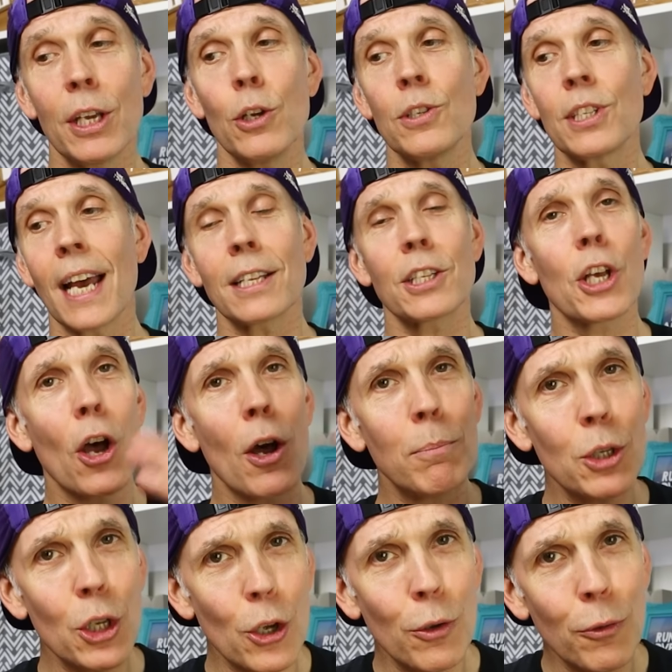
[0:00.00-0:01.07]
I use that
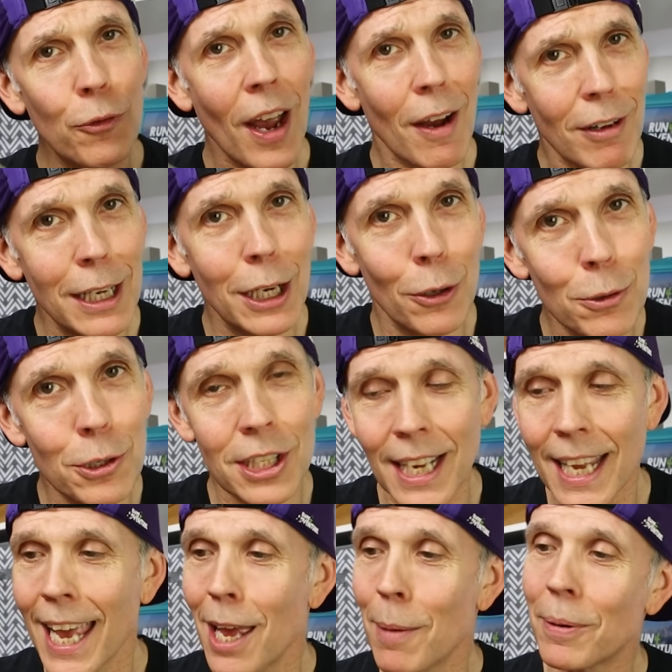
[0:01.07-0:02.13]
term new very
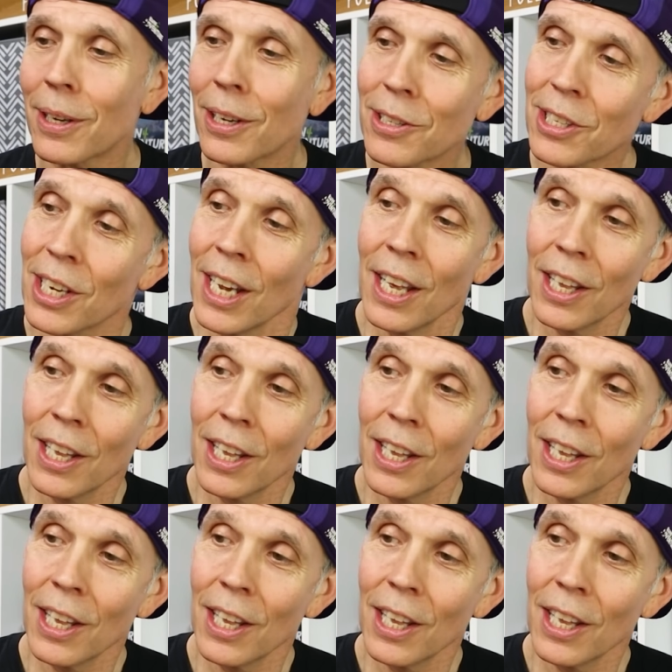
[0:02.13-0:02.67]
loosely here because